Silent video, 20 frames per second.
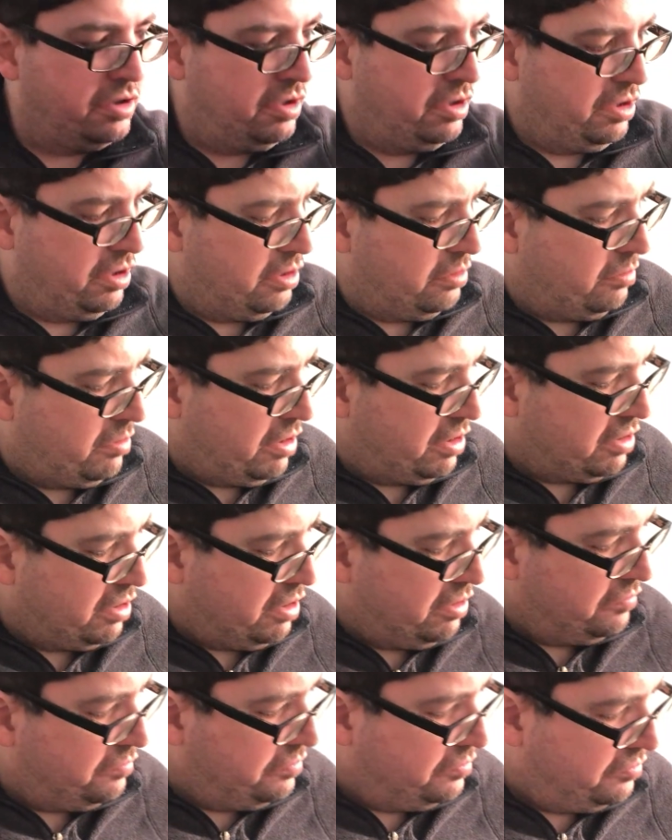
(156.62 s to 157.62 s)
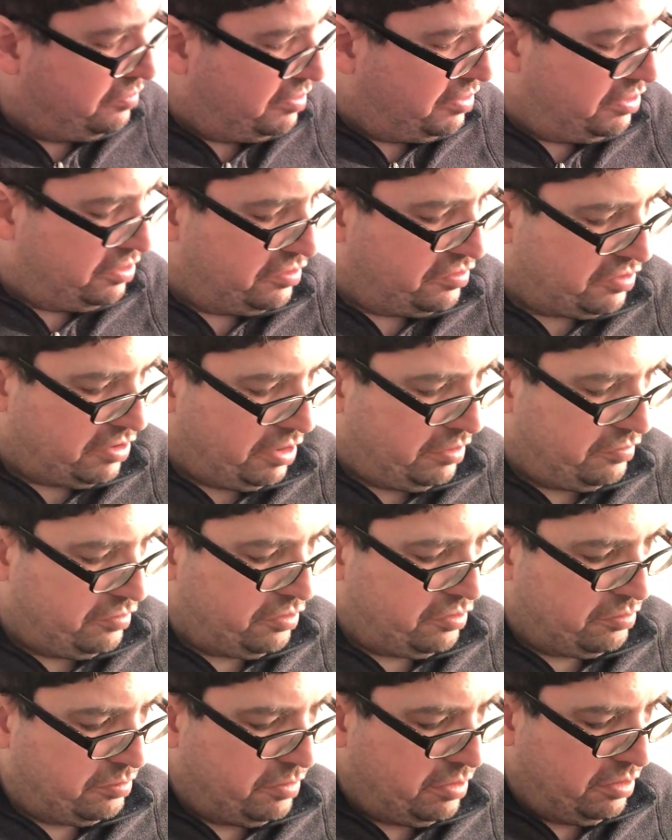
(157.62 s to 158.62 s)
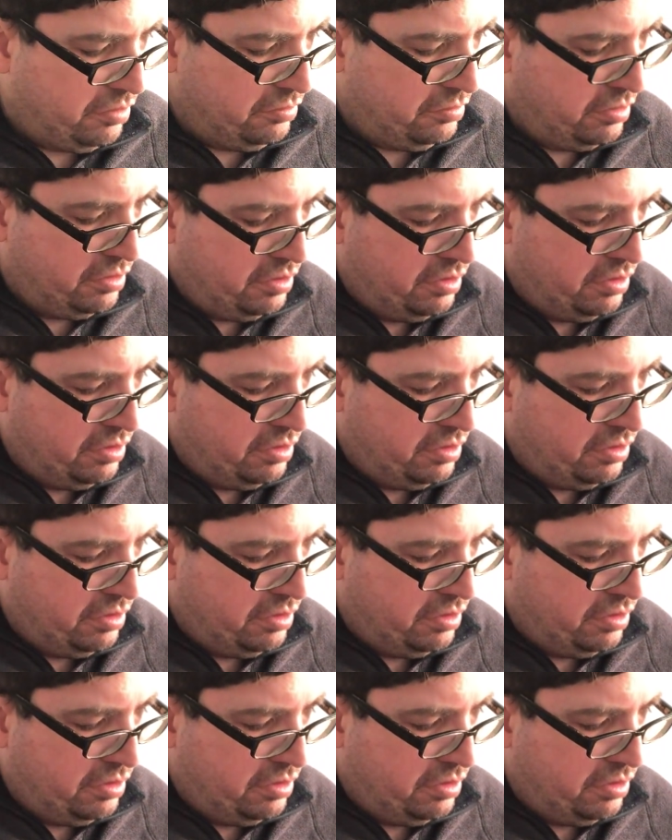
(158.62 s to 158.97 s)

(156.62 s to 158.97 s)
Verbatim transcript: The other one I got from Genius Games as well.